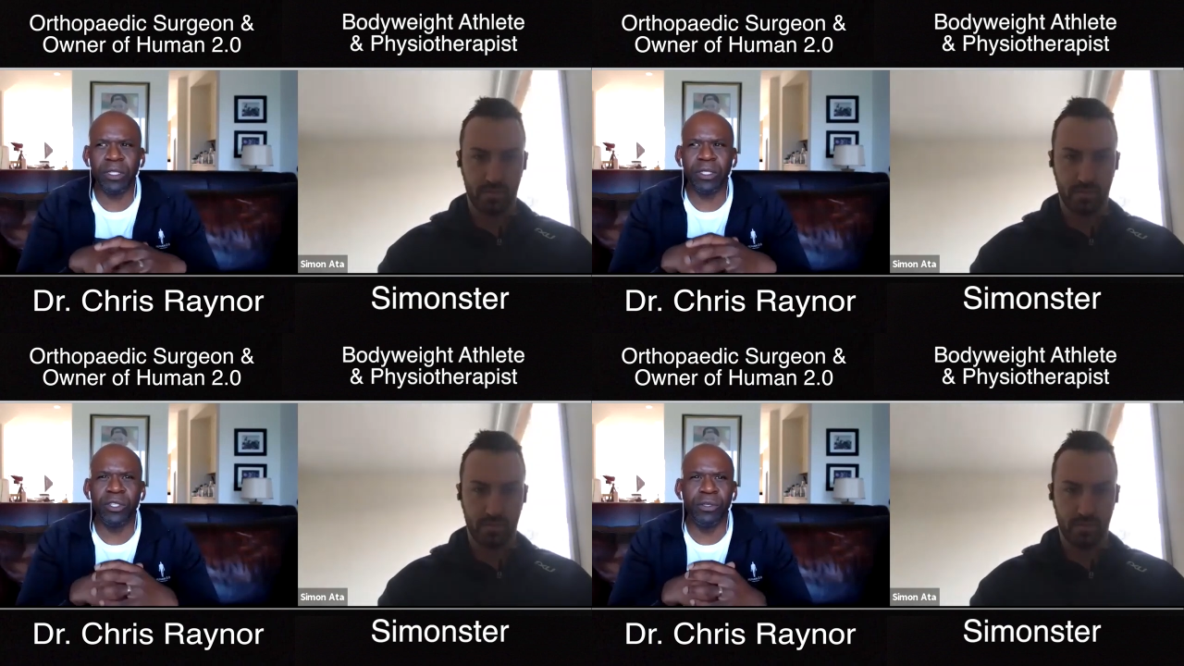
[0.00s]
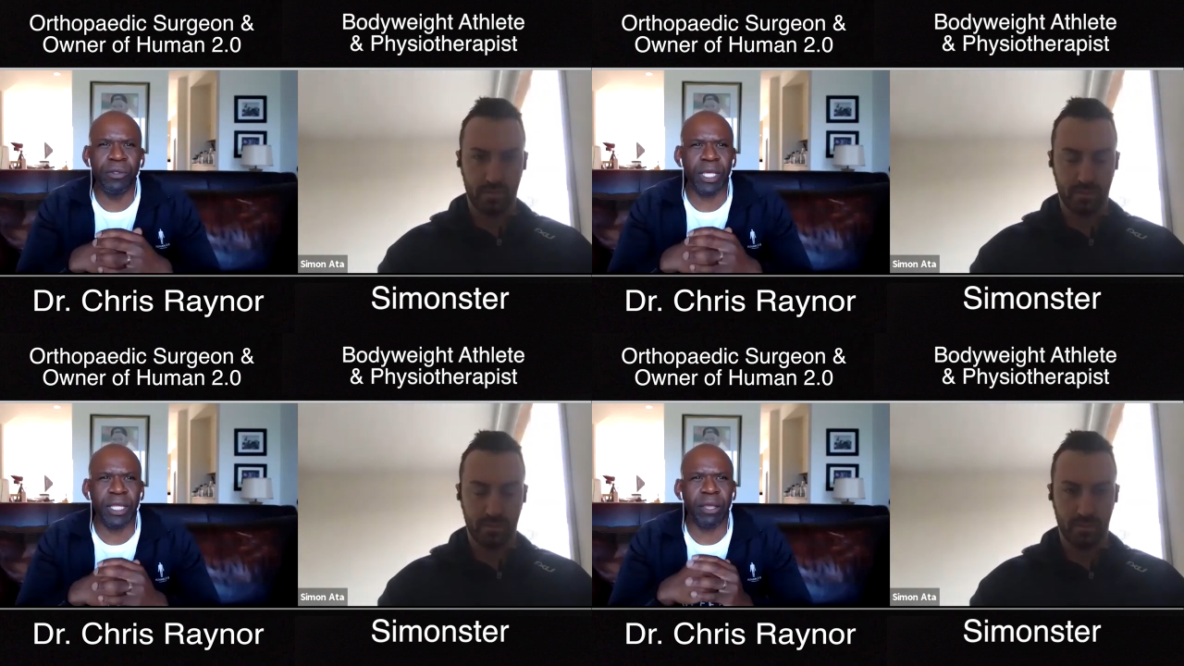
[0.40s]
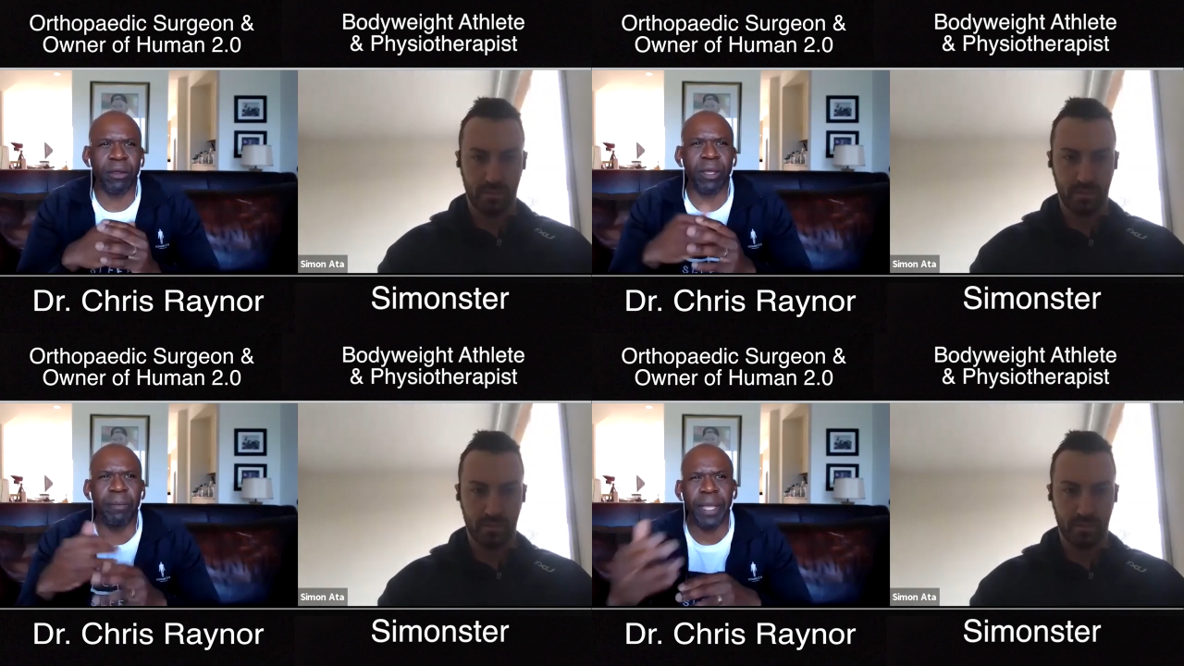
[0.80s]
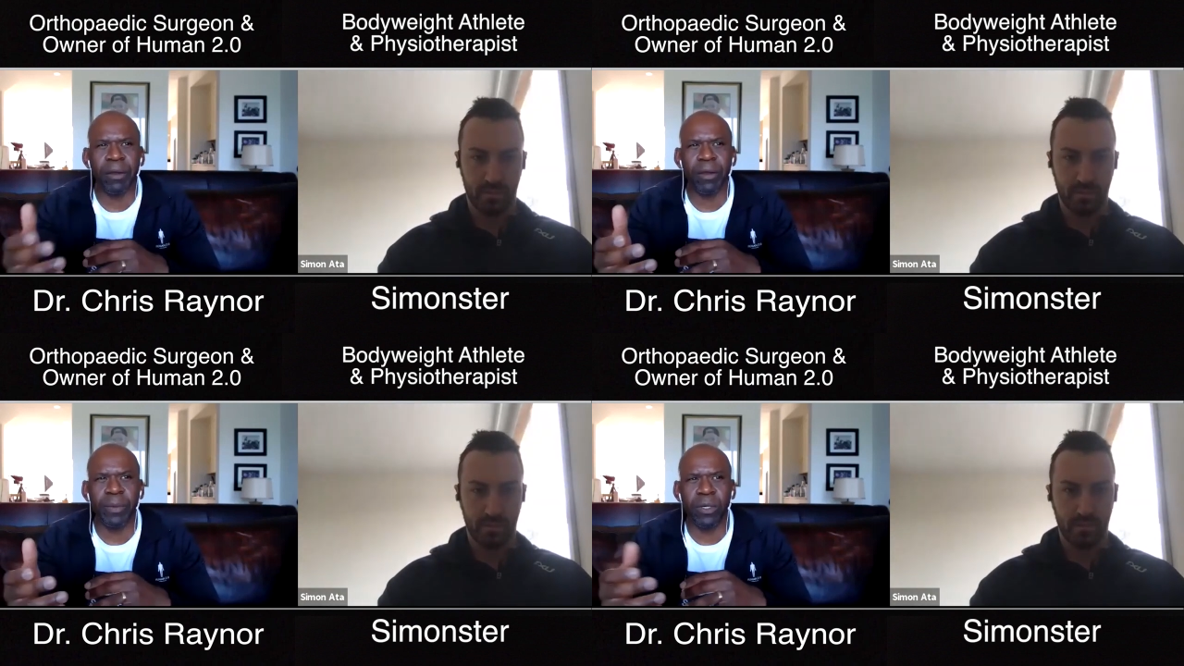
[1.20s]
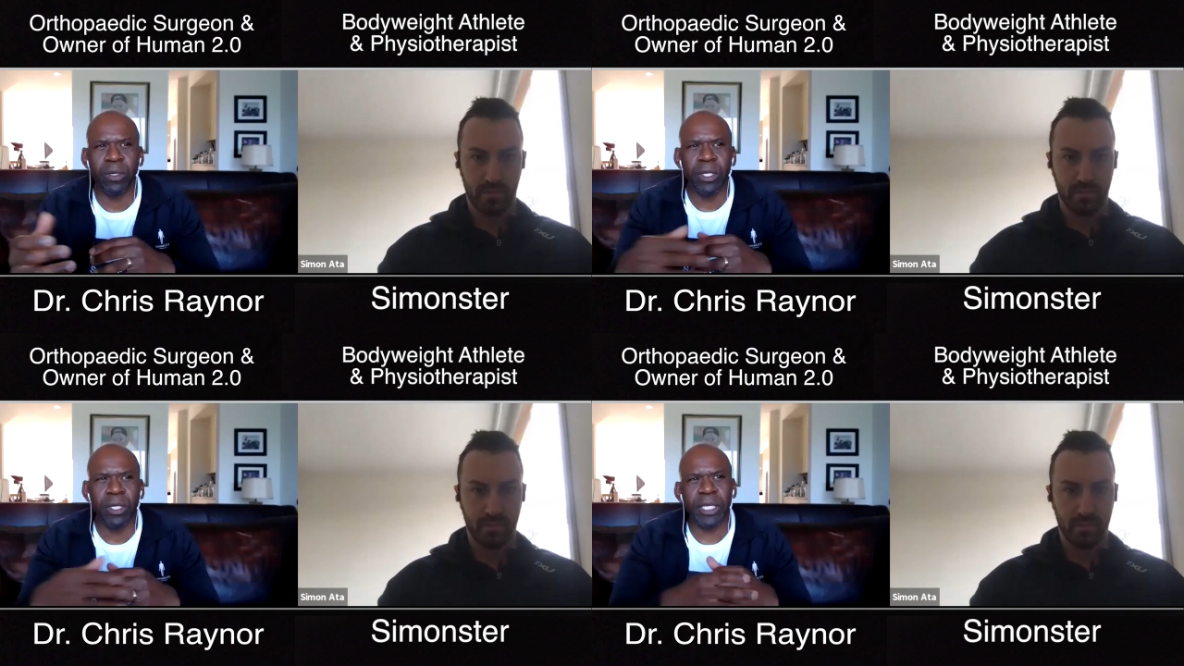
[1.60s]
Speaker 1: do you think they are
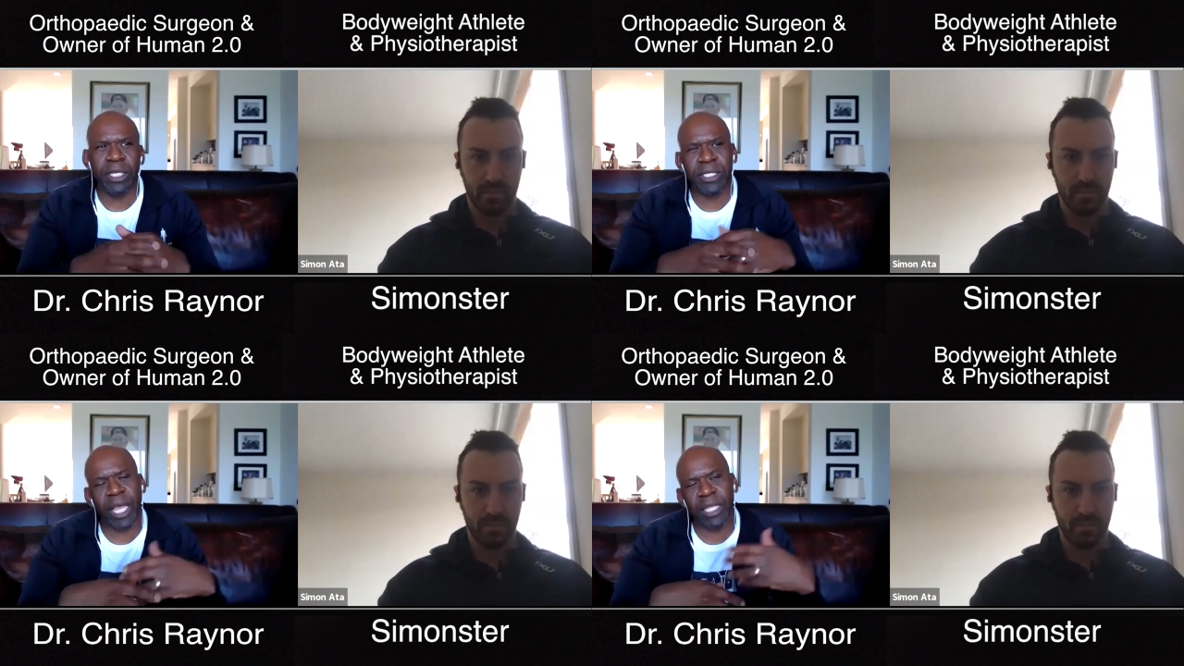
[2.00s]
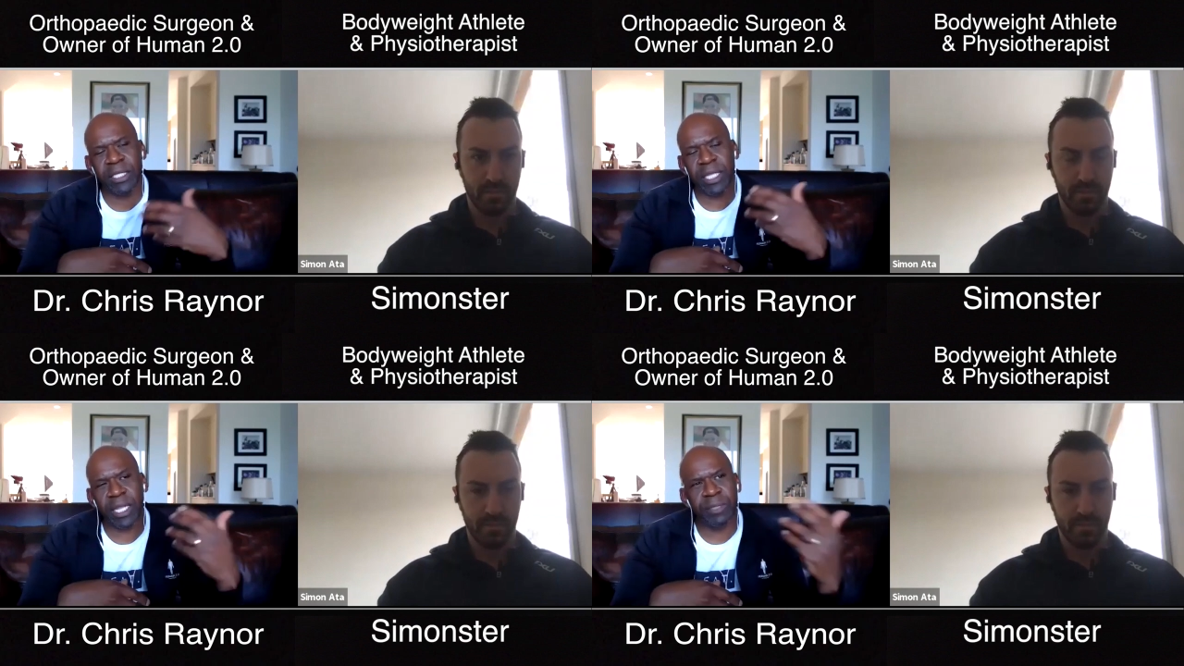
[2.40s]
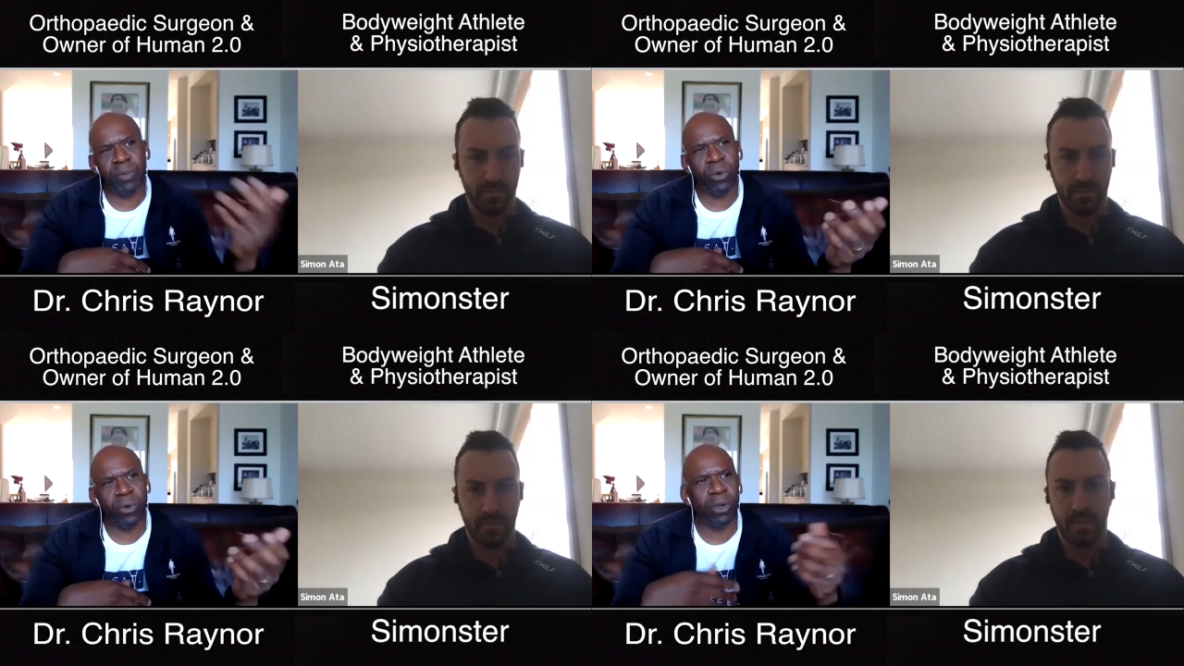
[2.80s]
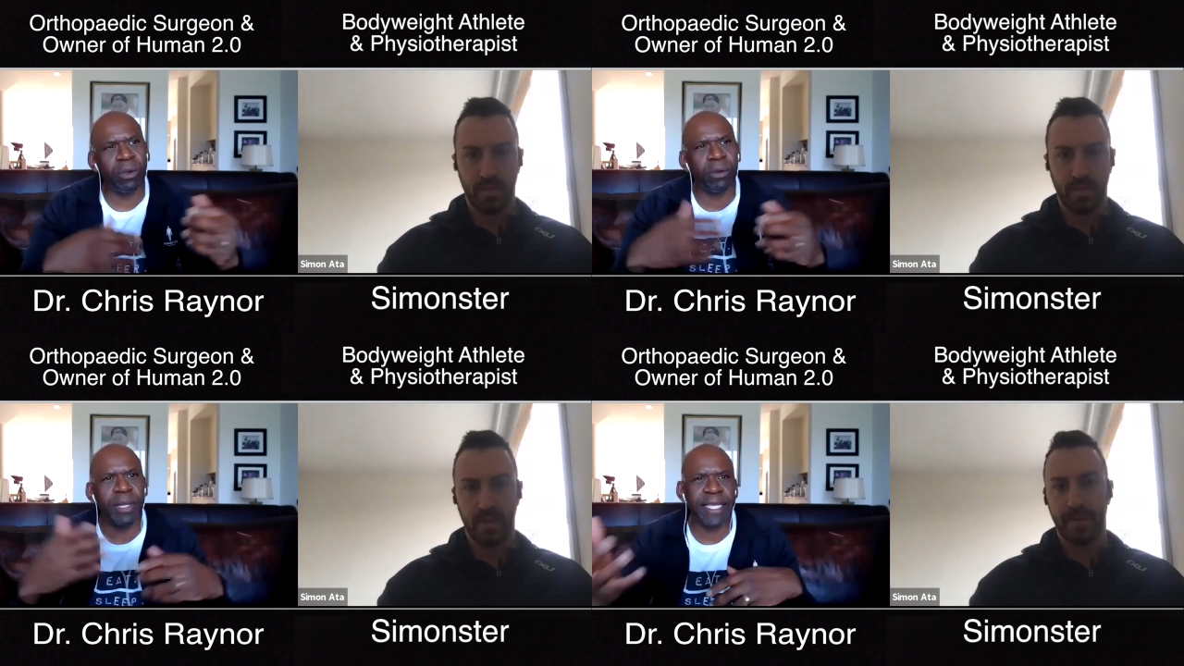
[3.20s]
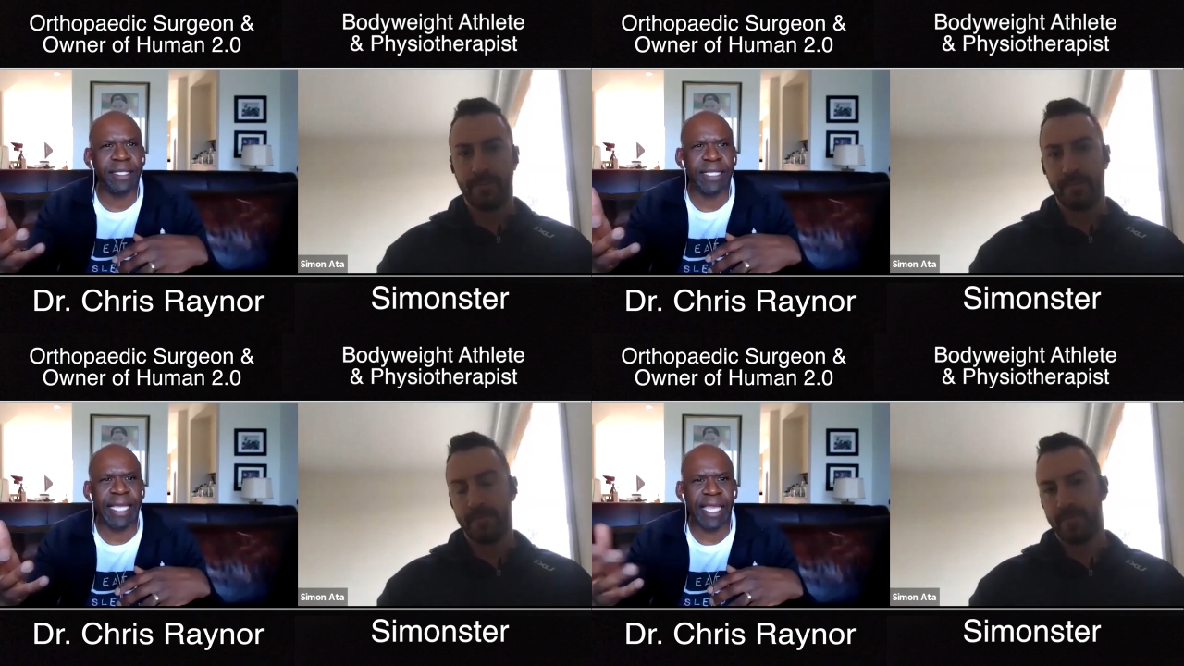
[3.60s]
comparable? Is calisthenics more or
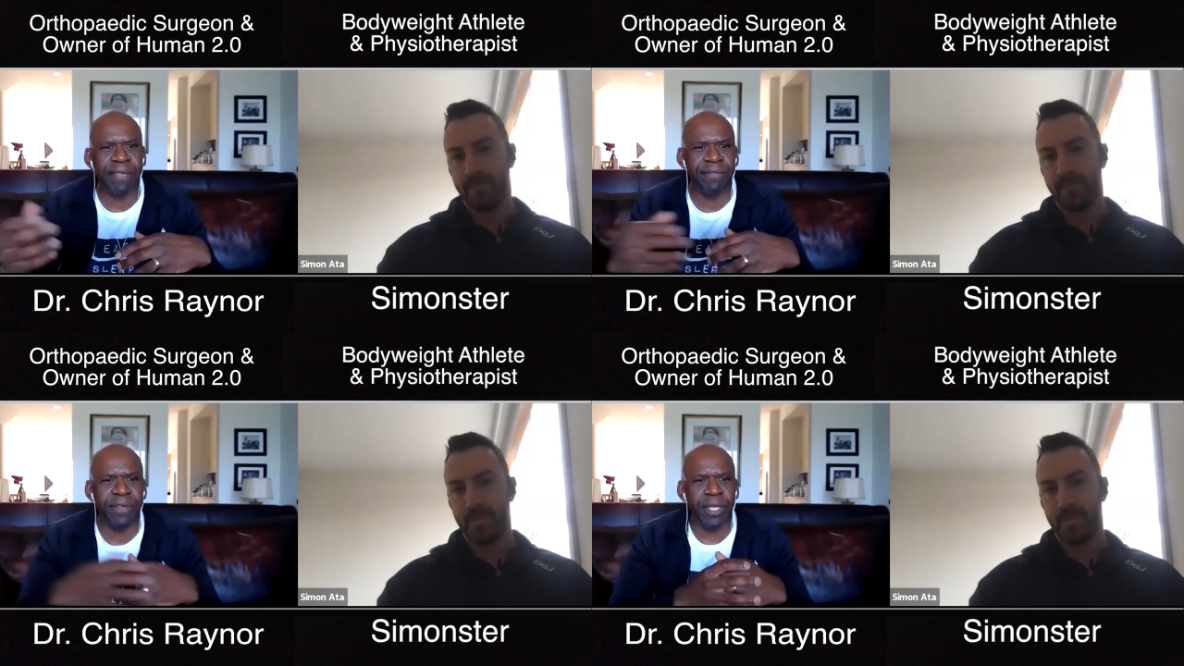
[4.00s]
less safe?